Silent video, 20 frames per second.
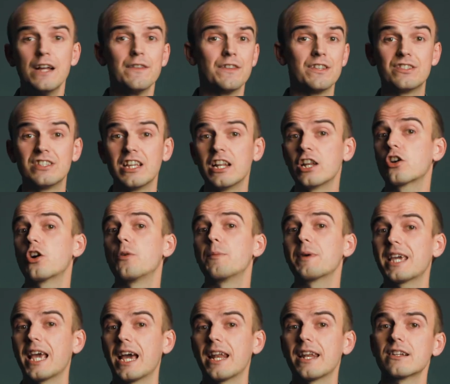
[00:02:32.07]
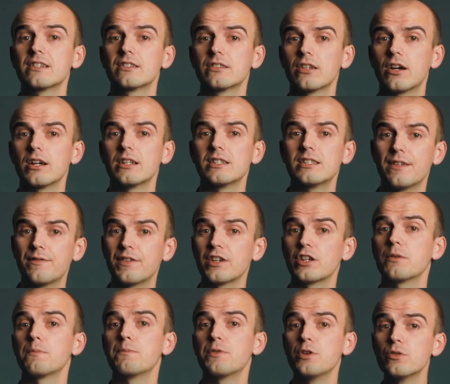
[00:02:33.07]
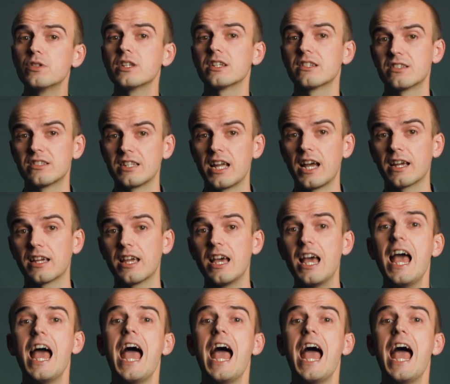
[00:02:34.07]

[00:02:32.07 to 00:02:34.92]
the Silicon Mechanics scientific computing stack,